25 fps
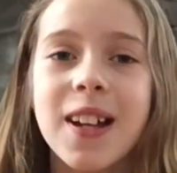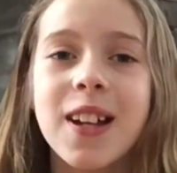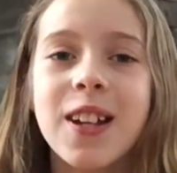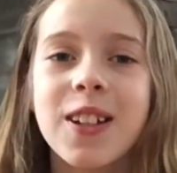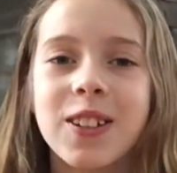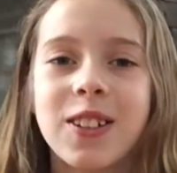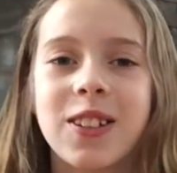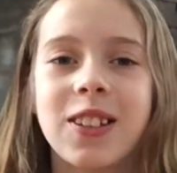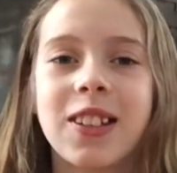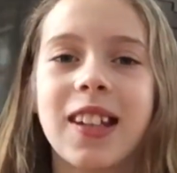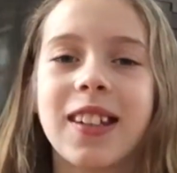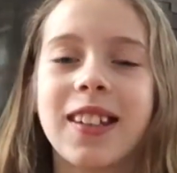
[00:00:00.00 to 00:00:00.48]

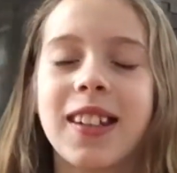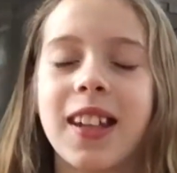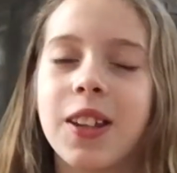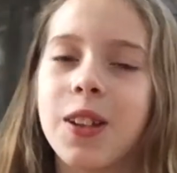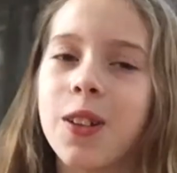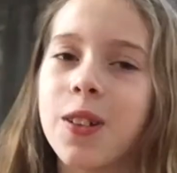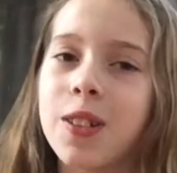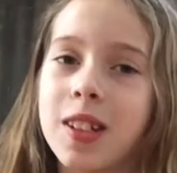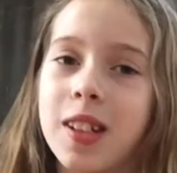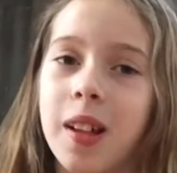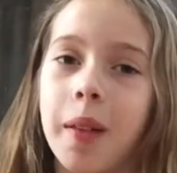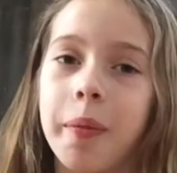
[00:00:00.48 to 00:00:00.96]
says that
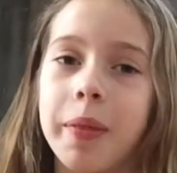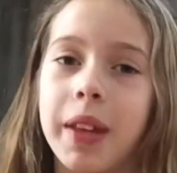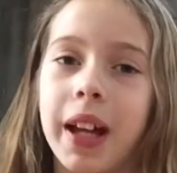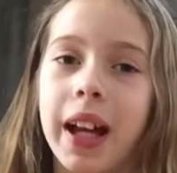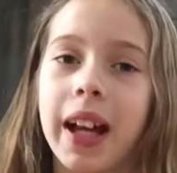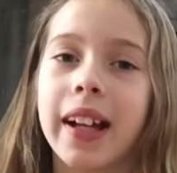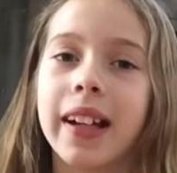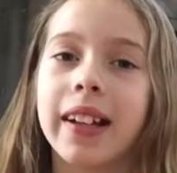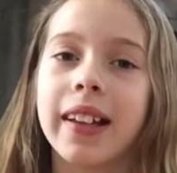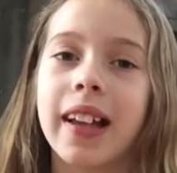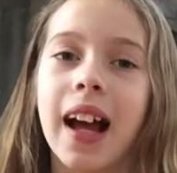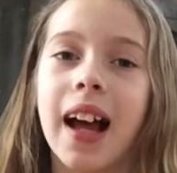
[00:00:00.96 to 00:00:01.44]
there's
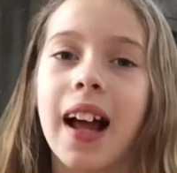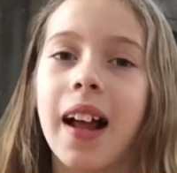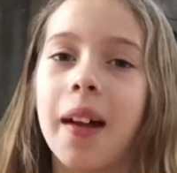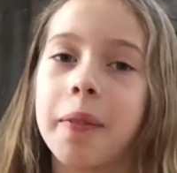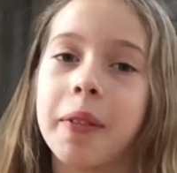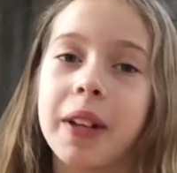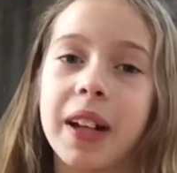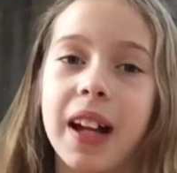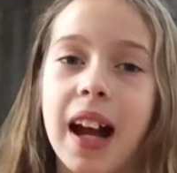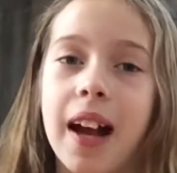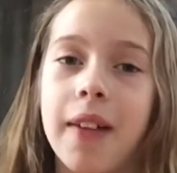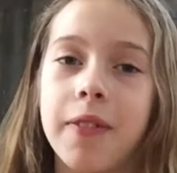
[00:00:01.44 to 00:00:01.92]
something that I'm
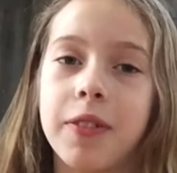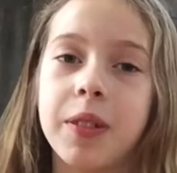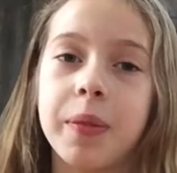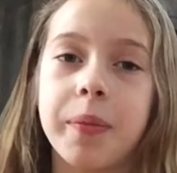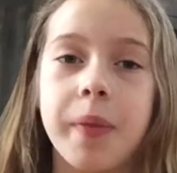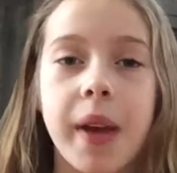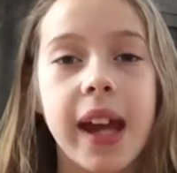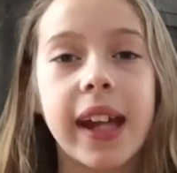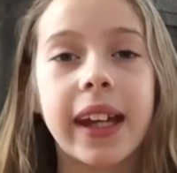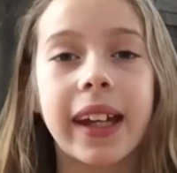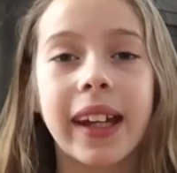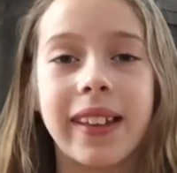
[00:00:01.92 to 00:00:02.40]
going to have to
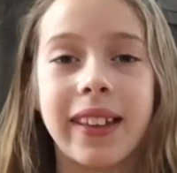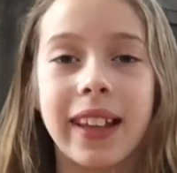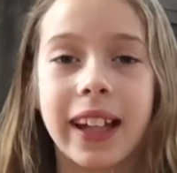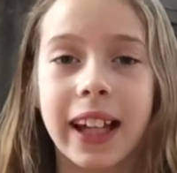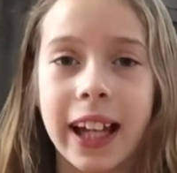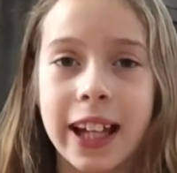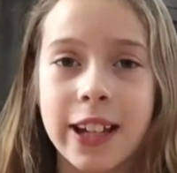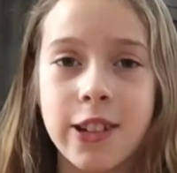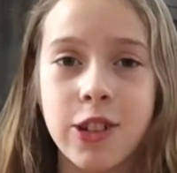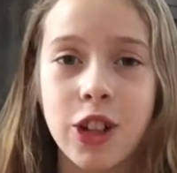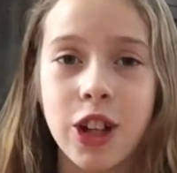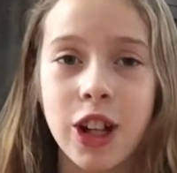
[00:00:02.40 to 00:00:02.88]
make in the
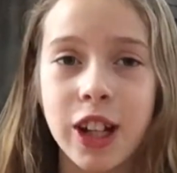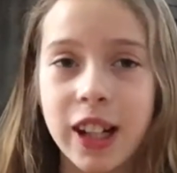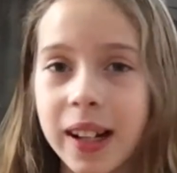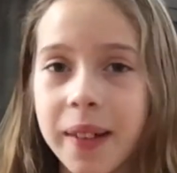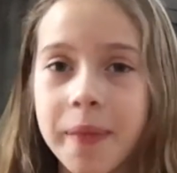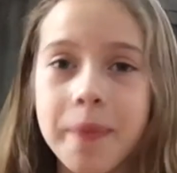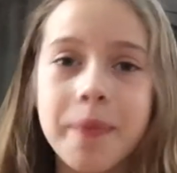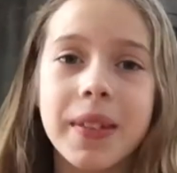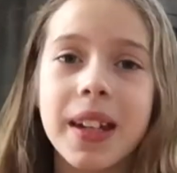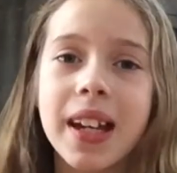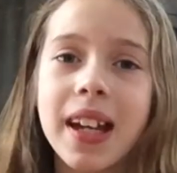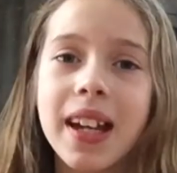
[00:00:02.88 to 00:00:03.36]
kitchen
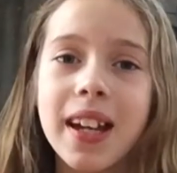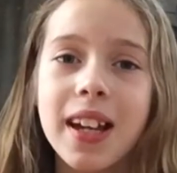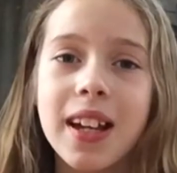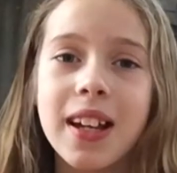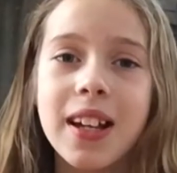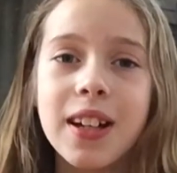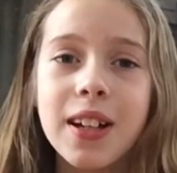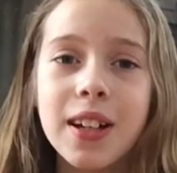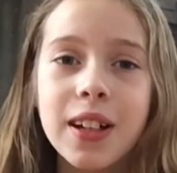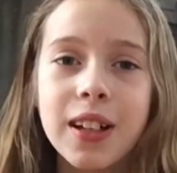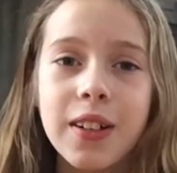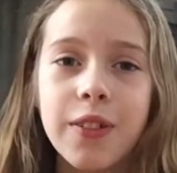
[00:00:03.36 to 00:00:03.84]

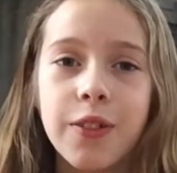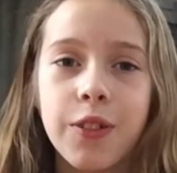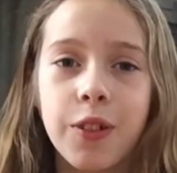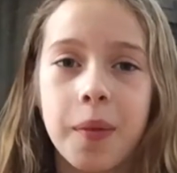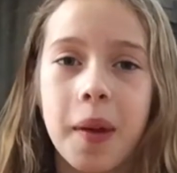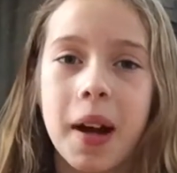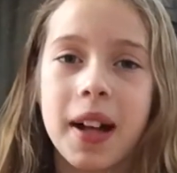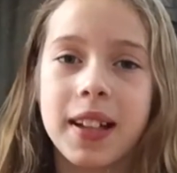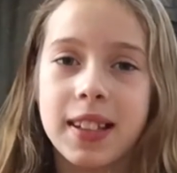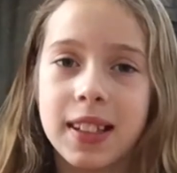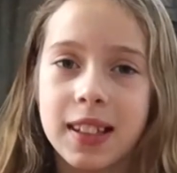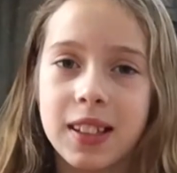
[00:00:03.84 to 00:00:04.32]
for
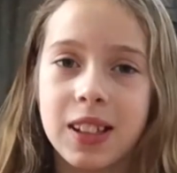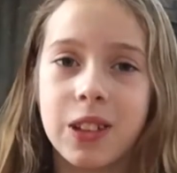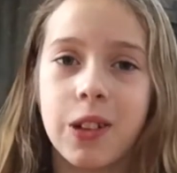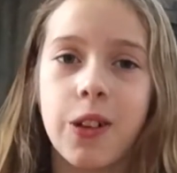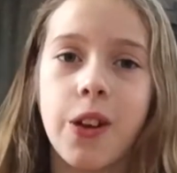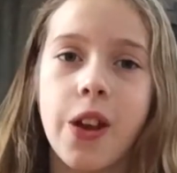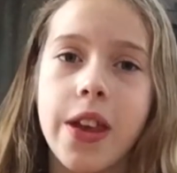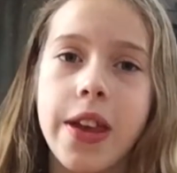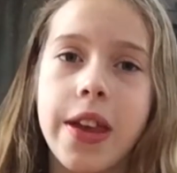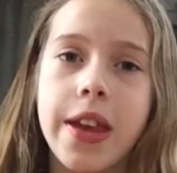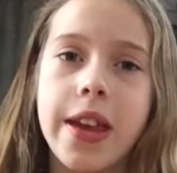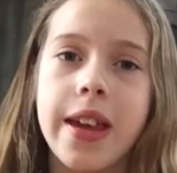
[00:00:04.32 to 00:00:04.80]
my sister
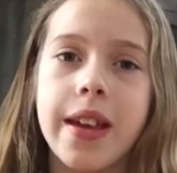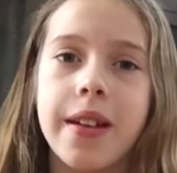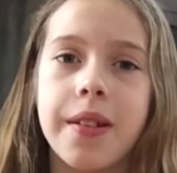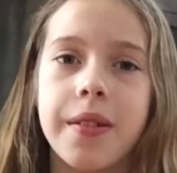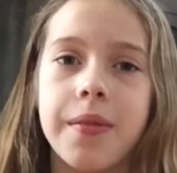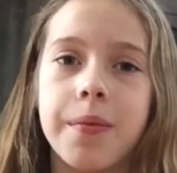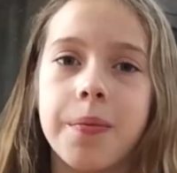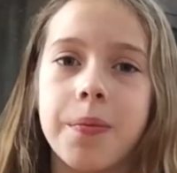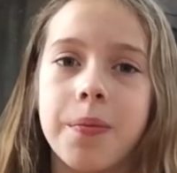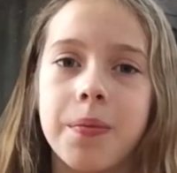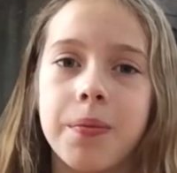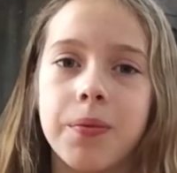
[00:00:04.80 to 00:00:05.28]
to eat
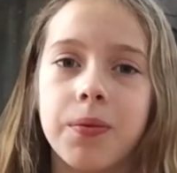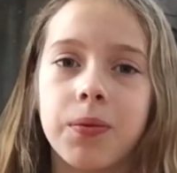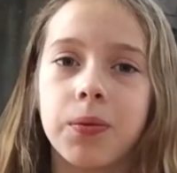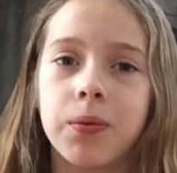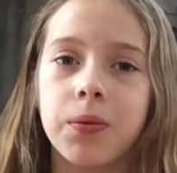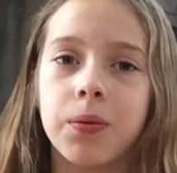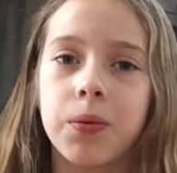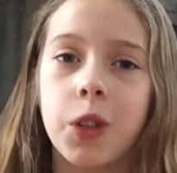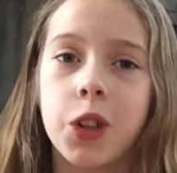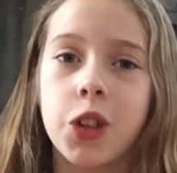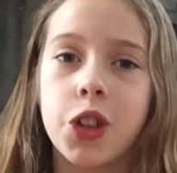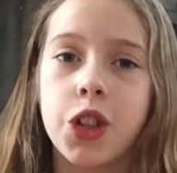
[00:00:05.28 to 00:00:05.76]

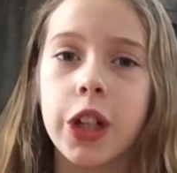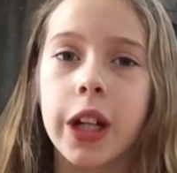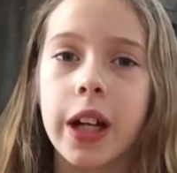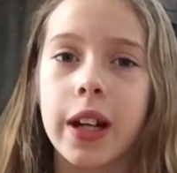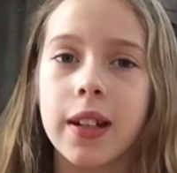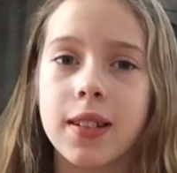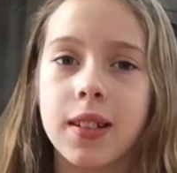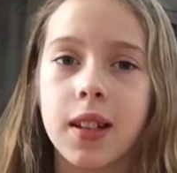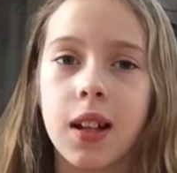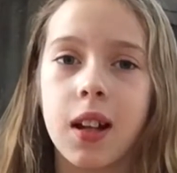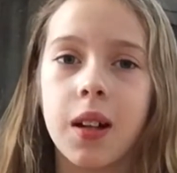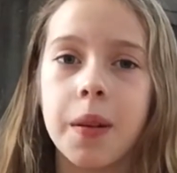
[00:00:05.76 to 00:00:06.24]
when she
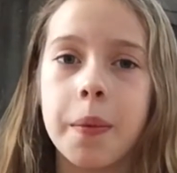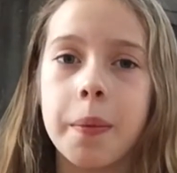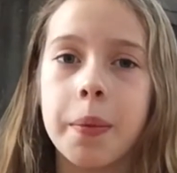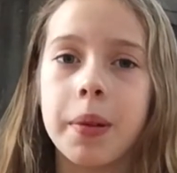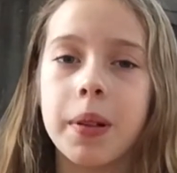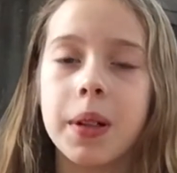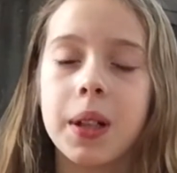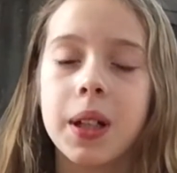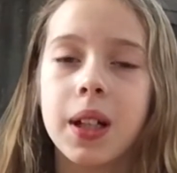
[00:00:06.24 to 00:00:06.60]
gets up.